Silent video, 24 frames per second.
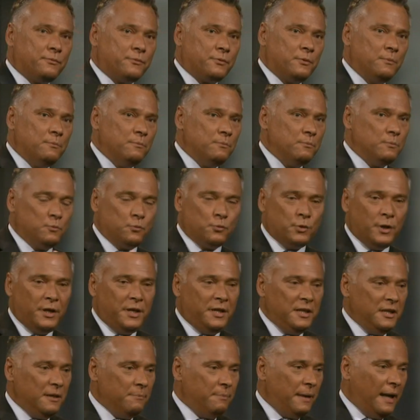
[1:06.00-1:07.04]
from
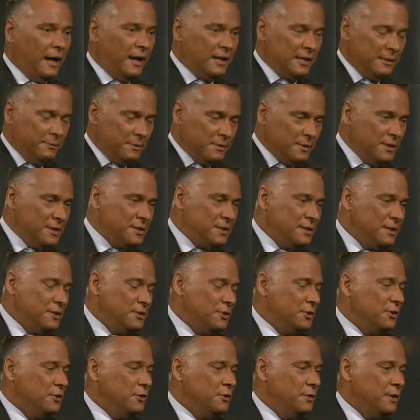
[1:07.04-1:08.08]
reading about him and listening
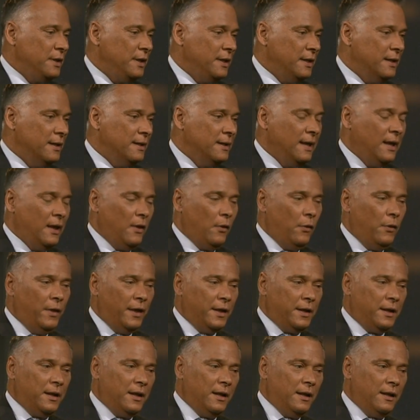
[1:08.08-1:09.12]
to you here
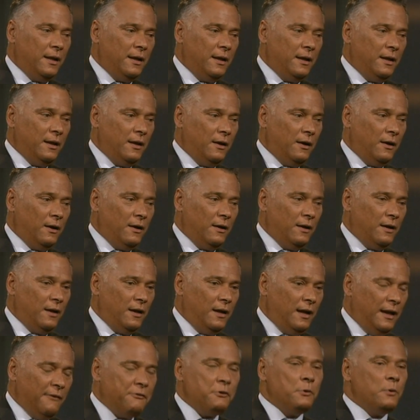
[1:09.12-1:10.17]
that
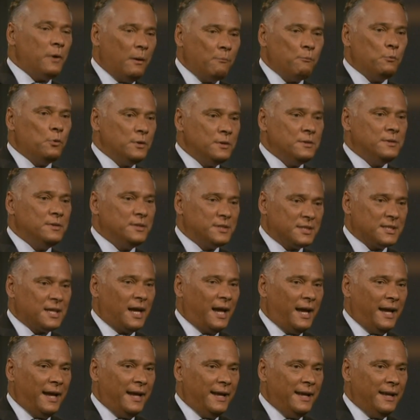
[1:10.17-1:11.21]
everyone would
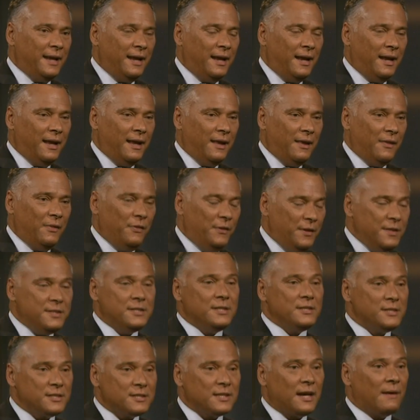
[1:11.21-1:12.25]
say, "This
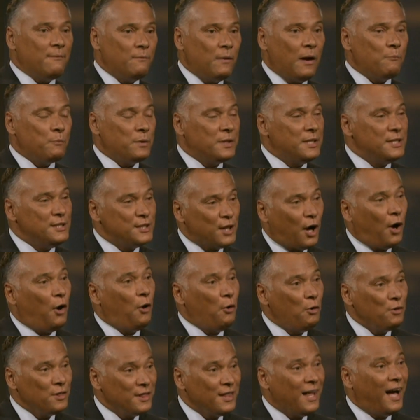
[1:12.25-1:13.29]
is someone with his
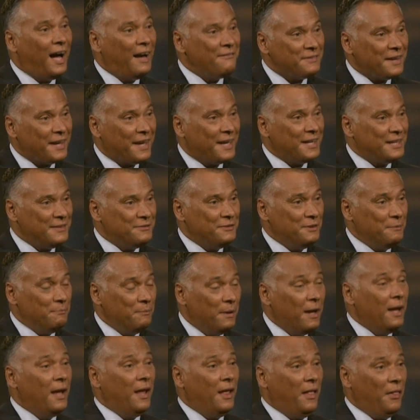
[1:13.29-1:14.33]
whole life ahead of him.
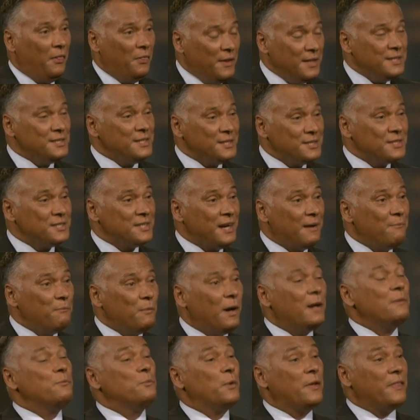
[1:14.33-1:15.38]
This is
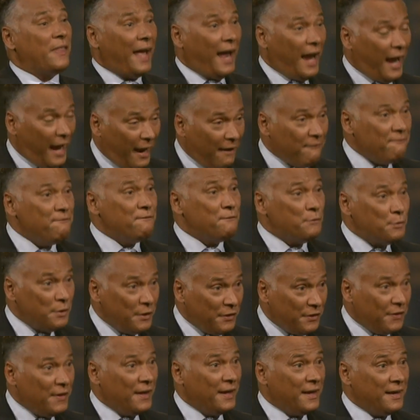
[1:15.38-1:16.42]
someone with
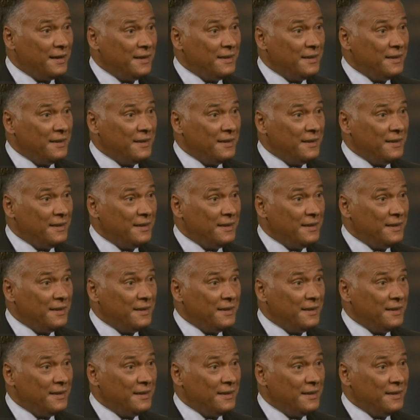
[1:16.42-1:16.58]
everything